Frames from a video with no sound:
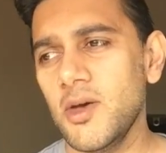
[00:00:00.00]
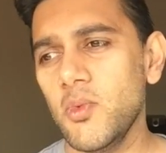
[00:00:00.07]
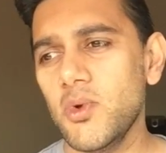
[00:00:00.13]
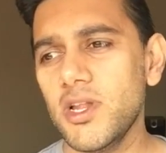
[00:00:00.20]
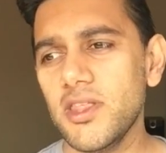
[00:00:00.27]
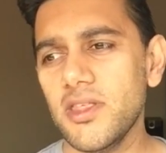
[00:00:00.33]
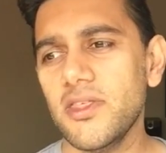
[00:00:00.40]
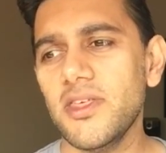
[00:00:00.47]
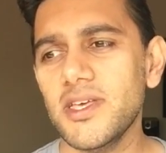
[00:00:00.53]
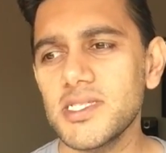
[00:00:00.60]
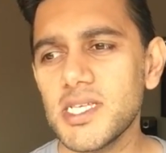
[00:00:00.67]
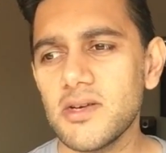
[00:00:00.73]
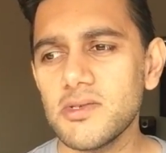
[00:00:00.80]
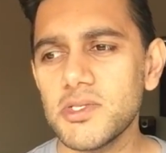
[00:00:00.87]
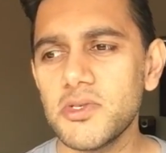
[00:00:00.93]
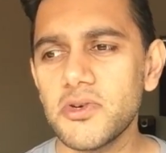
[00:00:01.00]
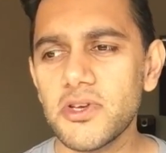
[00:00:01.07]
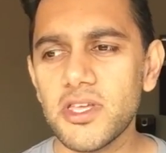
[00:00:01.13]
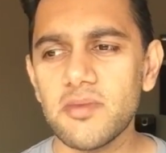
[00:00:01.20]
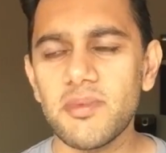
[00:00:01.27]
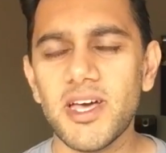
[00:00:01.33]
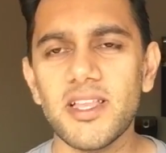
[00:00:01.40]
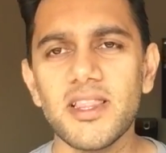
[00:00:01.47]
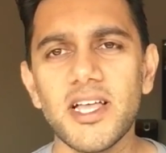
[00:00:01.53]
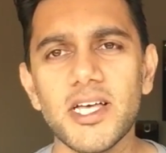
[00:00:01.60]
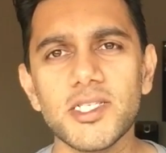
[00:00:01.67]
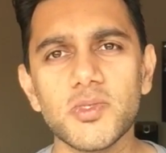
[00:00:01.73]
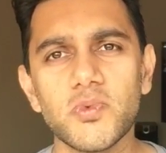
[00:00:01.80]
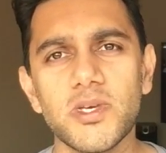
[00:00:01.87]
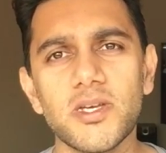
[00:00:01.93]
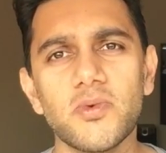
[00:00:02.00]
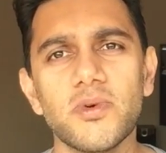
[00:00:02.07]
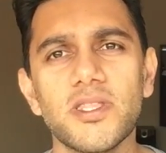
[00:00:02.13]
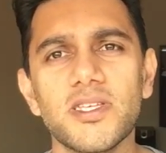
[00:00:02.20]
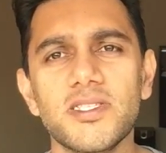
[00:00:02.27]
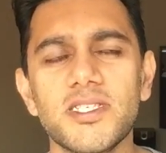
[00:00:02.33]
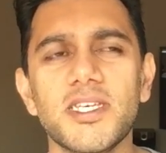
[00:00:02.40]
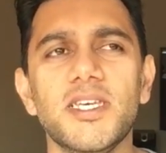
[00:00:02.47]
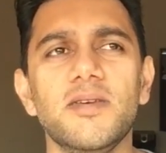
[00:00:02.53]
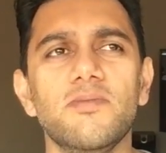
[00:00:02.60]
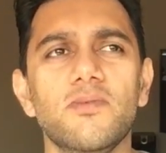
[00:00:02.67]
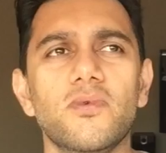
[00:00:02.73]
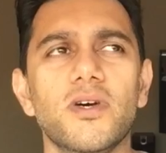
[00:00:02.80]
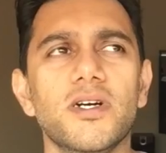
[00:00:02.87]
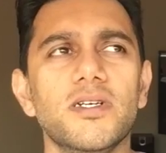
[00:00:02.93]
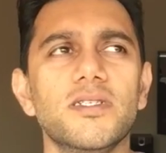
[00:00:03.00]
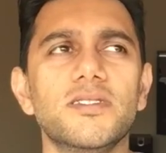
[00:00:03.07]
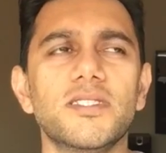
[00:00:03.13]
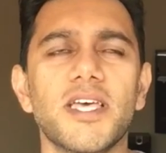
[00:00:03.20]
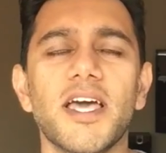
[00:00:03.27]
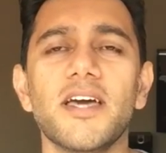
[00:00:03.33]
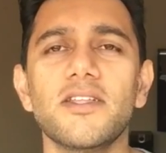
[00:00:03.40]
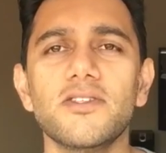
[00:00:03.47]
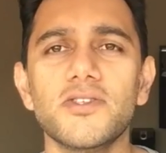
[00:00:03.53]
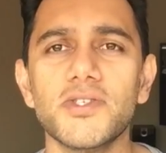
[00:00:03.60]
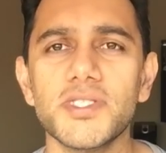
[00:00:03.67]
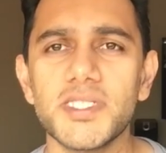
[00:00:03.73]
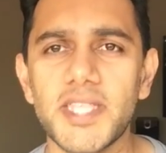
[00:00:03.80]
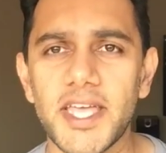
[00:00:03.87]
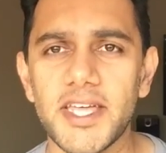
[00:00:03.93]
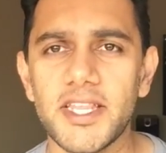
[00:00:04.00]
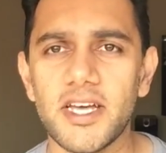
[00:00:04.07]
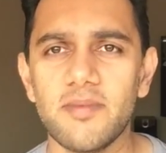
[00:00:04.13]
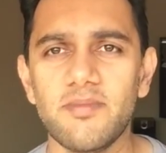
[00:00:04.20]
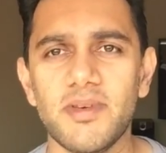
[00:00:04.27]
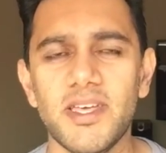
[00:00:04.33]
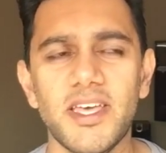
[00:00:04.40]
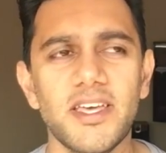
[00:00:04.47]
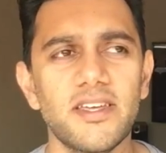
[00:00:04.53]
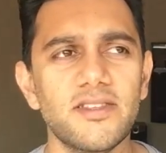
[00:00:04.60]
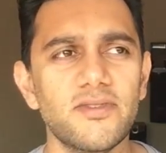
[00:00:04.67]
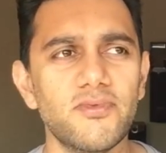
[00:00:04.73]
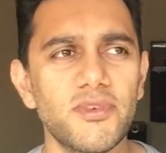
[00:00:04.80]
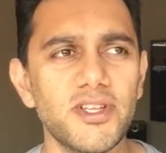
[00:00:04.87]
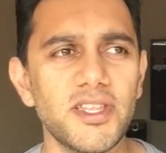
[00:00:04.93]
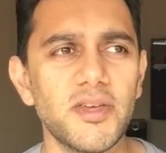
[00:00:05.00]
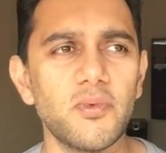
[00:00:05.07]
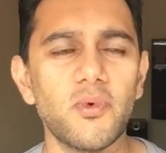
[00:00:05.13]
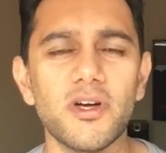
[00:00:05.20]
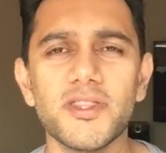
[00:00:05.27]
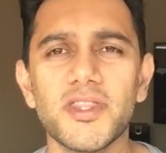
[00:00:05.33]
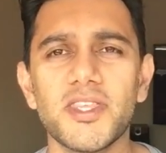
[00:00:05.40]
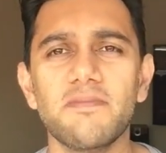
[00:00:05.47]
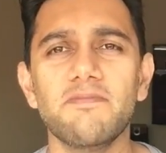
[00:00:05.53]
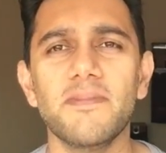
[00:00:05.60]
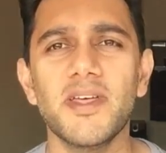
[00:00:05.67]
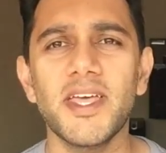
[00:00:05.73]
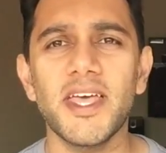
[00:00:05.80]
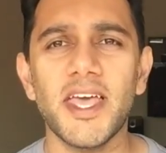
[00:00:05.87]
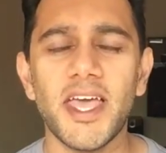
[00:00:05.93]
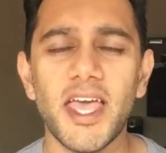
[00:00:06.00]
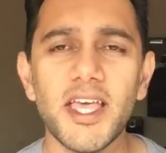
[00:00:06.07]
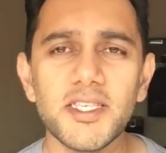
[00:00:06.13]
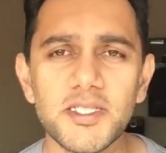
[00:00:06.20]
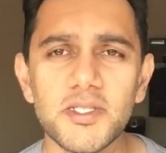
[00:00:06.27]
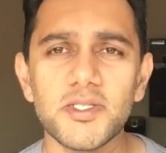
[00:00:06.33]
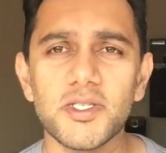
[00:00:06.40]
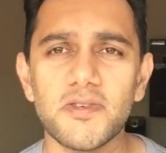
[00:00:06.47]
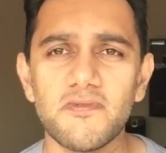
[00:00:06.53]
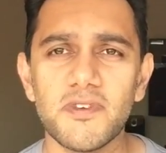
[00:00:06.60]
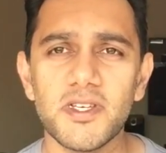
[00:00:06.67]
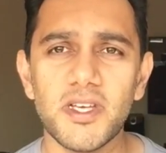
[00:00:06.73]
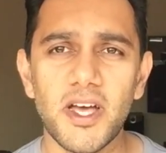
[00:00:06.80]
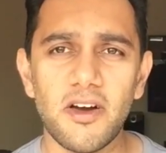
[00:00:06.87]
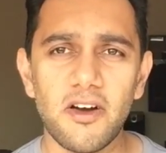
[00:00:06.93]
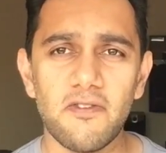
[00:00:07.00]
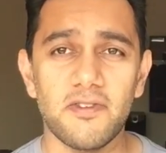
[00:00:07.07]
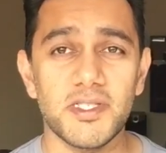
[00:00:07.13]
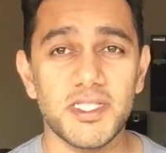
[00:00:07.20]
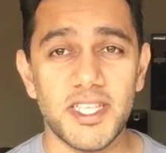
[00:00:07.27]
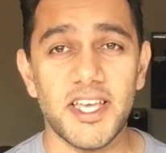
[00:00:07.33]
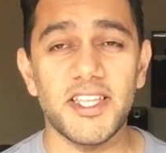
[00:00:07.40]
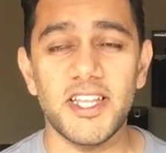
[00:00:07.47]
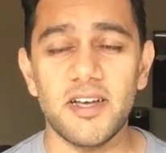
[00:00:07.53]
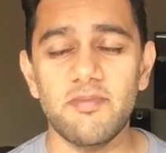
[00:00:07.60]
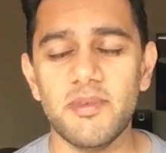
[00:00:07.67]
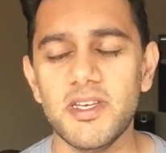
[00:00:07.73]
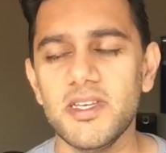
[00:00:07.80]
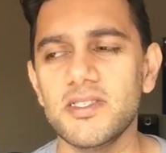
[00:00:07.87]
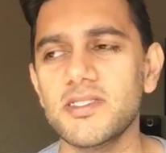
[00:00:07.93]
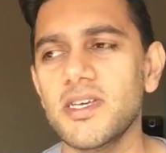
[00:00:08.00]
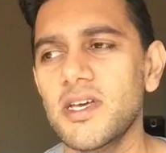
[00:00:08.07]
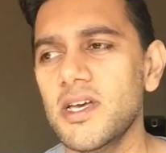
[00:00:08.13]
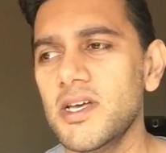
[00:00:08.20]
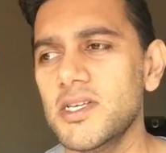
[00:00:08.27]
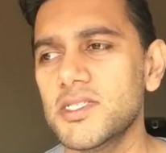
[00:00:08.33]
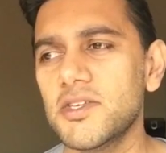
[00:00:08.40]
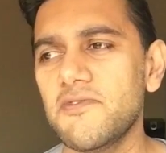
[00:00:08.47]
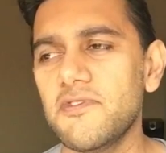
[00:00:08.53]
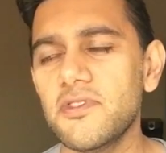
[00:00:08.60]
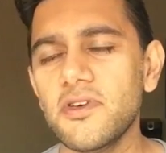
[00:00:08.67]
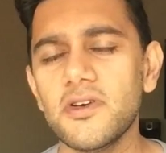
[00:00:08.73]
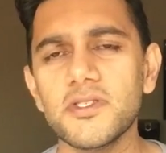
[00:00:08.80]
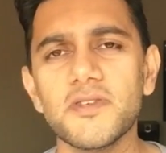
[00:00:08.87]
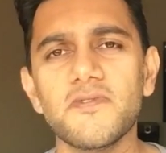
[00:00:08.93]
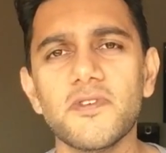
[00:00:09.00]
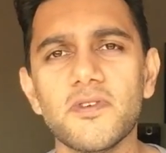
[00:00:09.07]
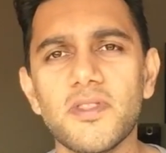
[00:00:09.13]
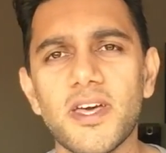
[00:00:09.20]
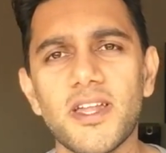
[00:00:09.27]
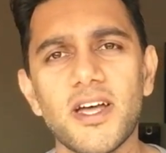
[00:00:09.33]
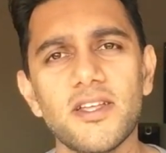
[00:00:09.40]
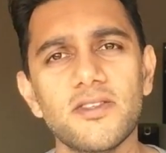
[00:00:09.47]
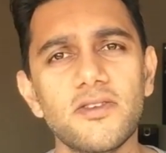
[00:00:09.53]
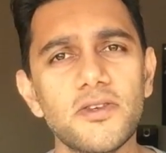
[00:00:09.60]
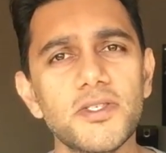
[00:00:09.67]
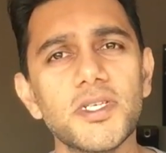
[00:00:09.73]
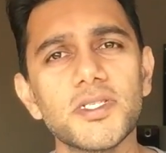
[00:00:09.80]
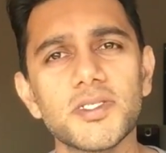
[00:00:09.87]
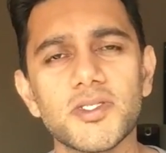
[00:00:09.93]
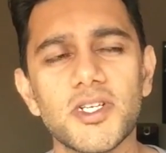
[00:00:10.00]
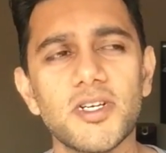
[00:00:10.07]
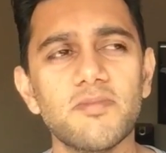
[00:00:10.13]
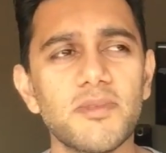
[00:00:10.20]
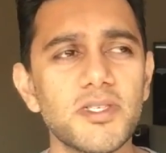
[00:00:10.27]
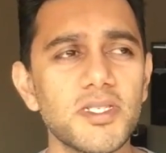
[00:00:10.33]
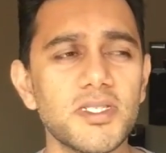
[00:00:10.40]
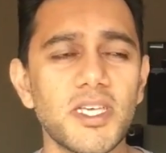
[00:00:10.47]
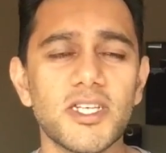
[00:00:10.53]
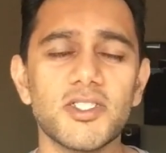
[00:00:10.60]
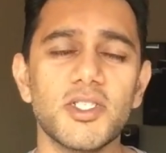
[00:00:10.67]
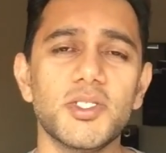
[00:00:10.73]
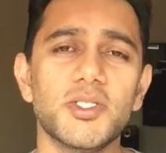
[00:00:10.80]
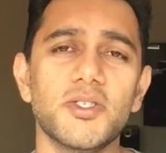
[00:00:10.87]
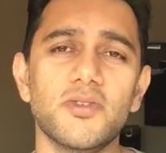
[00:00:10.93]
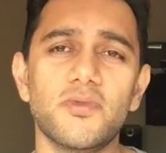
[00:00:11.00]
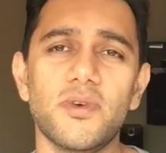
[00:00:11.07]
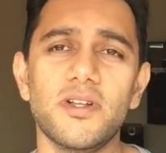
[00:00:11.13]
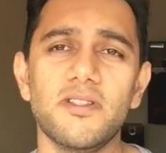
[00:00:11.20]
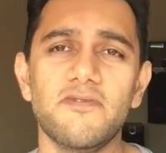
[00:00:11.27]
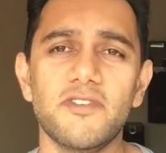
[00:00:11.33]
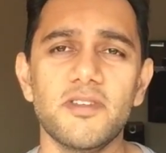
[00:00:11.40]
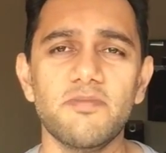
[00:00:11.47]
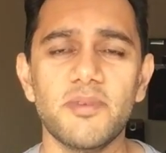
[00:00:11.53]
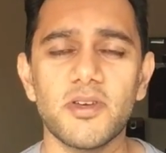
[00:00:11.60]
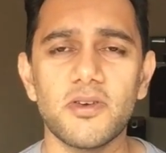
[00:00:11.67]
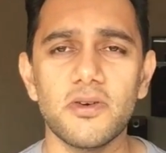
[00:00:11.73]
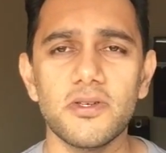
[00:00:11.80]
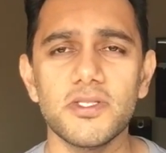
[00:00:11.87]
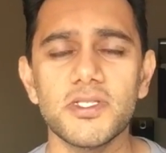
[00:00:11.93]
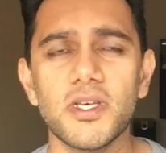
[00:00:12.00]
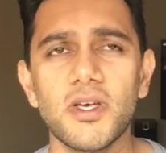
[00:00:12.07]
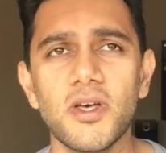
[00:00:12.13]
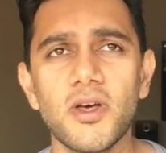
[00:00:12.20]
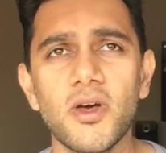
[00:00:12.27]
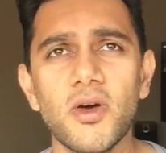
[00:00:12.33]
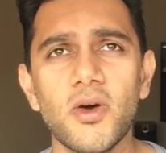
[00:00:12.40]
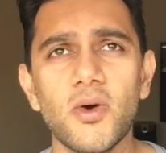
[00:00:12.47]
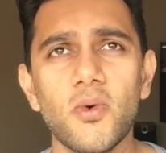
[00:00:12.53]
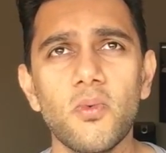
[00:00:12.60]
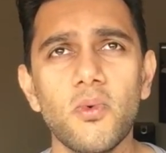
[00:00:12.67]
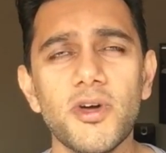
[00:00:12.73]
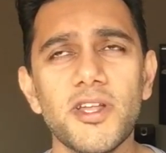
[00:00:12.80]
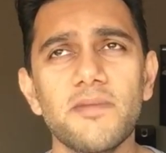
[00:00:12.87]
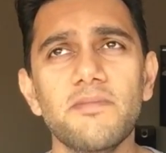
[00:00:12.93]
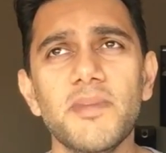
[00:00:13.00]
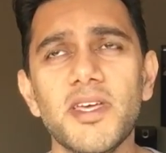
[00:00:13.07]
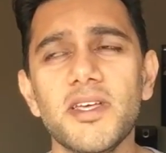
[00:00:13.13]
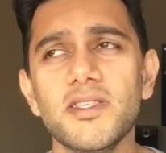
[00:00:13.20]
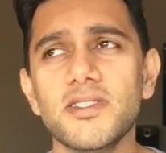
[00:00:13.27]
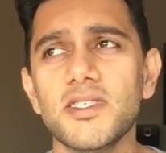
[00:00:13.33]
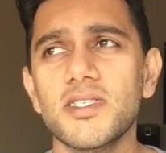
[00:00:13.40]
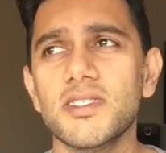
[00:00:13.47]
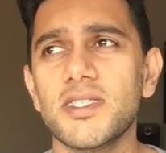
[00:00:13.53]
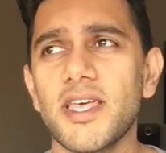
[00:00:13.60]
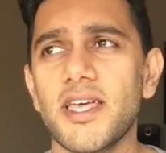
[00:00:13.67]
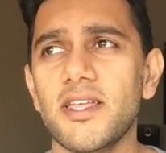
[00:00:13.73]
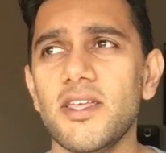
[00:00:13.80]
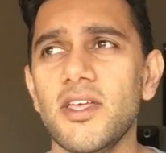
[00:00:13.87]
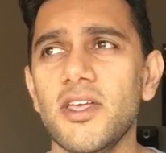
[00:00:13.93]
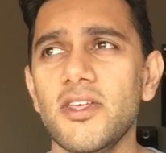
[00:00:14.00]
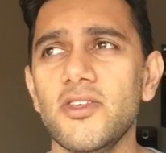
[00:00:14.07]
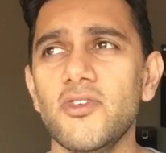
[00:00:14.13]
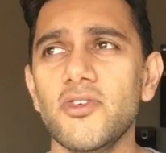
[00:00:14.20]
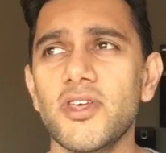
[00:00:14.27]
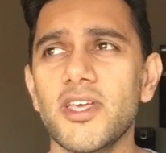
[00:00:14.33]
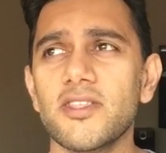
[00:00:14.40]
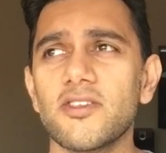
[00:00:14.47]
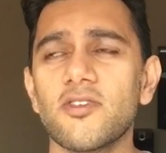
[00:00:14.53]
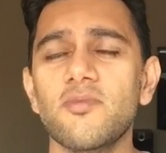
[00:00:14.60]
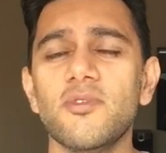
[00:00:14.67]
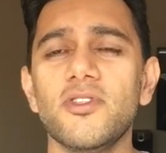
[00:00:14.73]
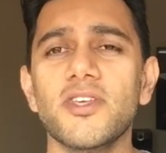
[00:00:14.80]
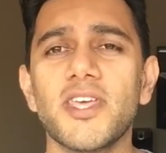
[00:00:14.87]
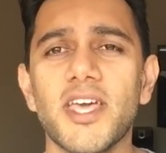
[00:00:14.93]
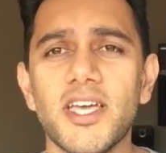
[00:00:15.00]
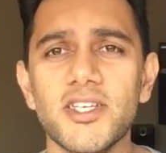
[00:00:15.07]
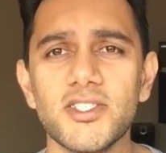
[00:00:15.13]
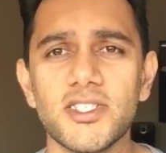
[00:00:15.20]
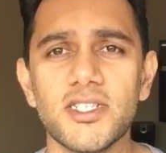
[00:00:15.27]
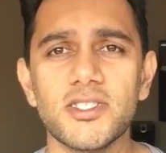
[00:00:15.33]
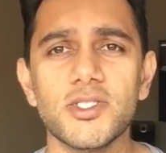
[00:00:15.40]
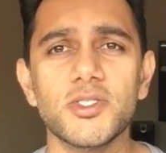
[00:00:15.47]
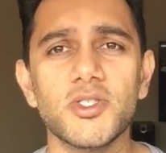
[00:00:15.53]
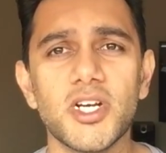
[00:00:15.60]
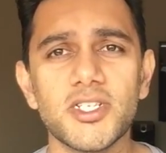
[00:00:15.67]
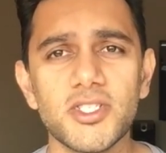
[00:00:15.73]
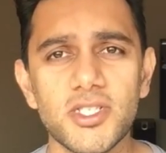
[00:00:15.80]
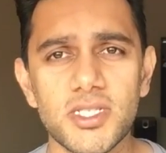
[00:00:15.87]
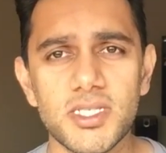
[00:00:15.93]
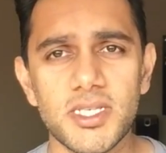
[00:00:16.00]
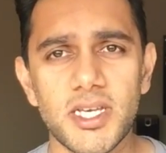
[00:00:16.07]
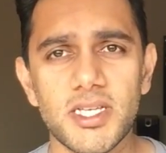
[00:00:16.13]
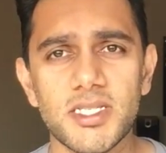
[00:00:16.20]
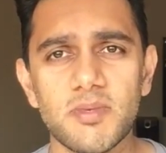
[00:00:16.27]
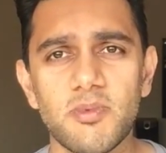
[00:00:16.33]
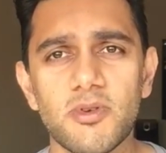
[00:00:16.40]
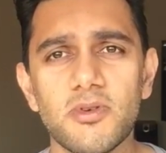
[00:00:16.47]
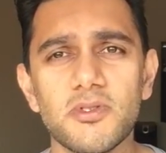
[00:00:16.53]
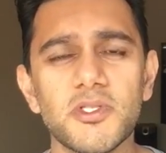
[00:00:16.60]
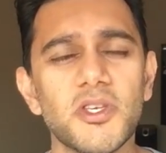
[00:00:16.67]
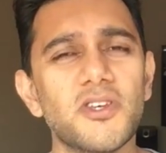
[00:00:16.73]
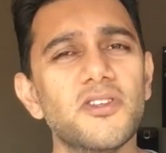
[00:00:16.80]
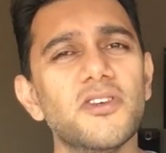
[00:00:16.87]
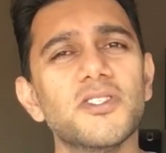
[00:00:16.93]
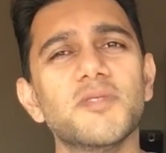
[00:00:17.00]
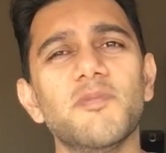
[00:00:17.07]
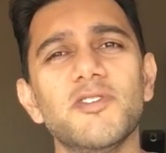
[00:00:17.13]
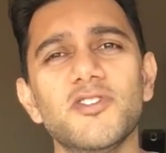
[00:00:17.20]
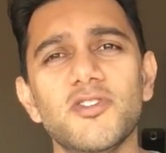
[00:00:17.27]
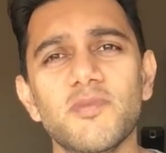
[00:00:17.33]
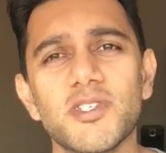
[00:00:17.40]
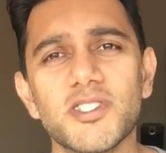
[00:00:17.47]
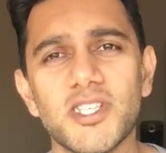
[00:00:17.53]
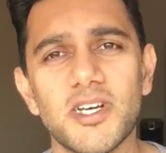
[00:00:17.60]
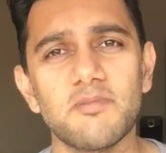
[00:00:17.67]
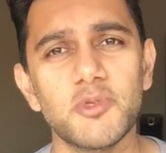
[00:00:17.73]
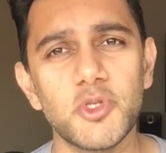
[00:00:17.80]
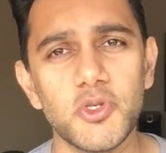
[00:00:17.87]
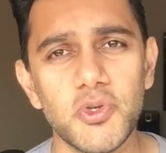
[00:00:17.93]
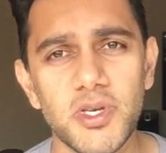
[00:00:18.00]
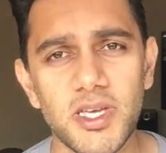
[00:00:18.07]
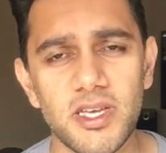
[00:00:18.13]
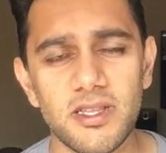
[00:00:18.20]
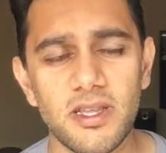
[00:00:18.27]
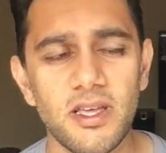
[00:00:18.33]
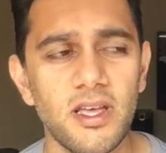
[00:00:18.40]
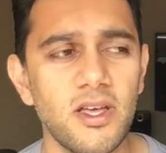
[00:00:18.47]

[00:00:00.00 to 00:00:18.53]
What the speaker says: One of the things I was talking about last week with a team was how to do a stand-up and really what the essence of a stand-up is. So for those of you that aren't using Scrum, this is actually still relevant because what it means is that you get communication in a structured sense, but also you don't spend too much time doing it.